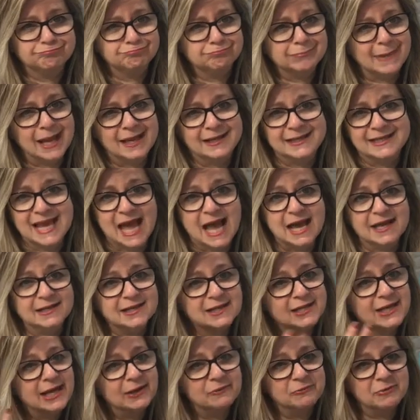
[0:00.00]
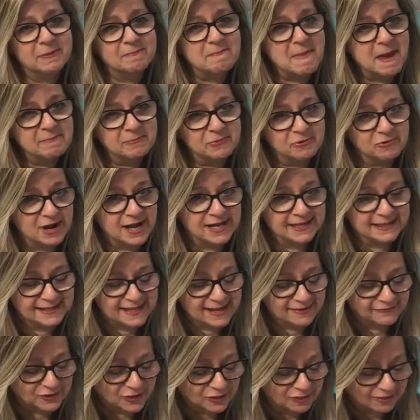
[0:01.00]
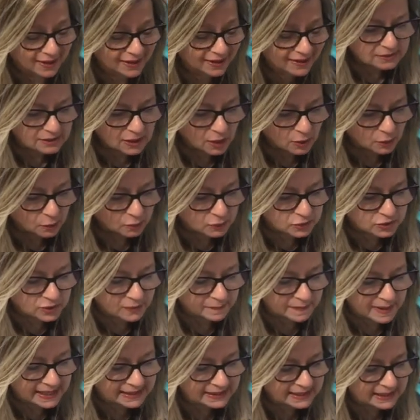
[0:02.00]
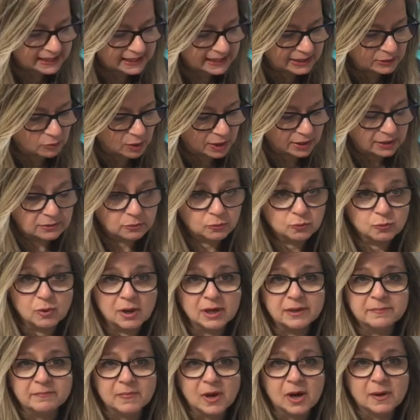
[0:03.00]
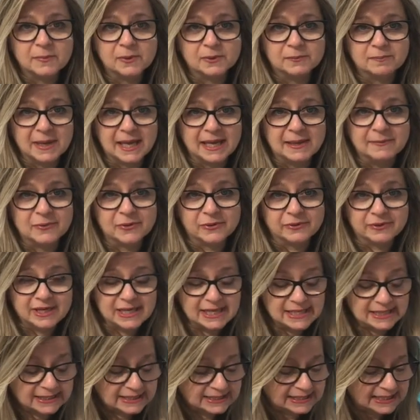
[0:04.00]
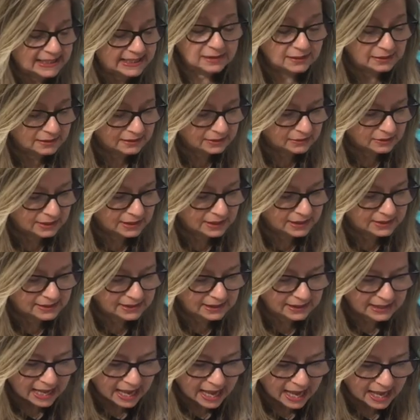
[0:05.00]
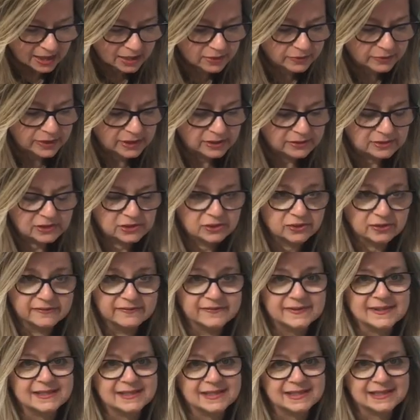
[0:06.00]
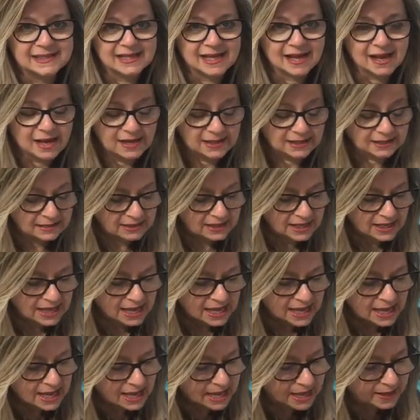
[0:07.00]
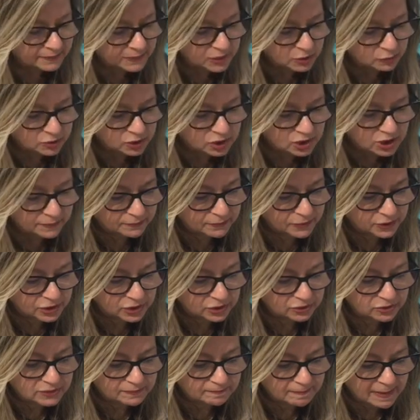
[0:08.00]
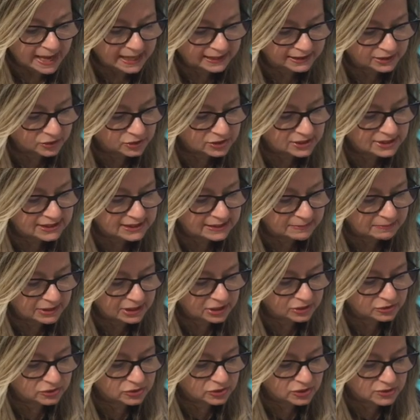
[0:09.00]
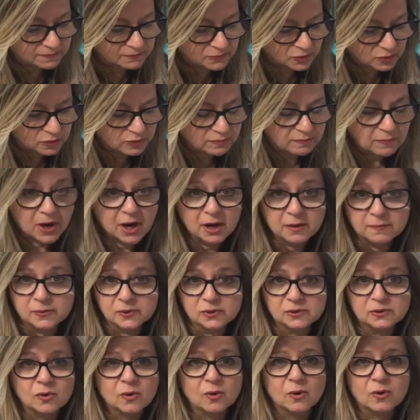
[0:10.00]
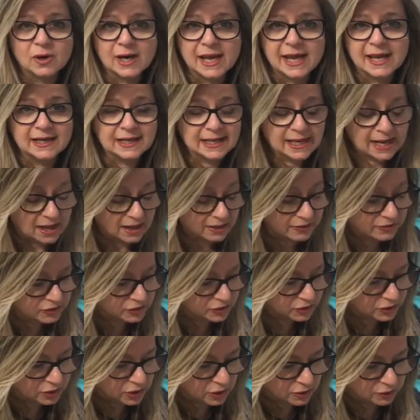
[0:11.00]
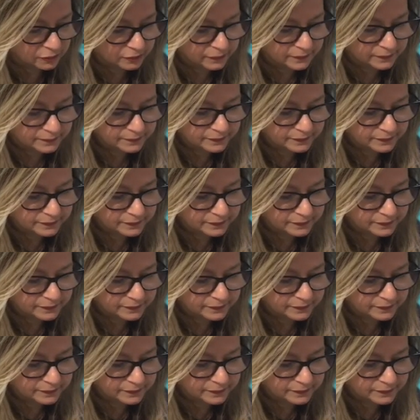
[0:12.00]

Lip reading: I can't memorize everything. So basically what marble paper is, it's an aqueous surface design which can produce patterns similar to smooth marble or any other stone.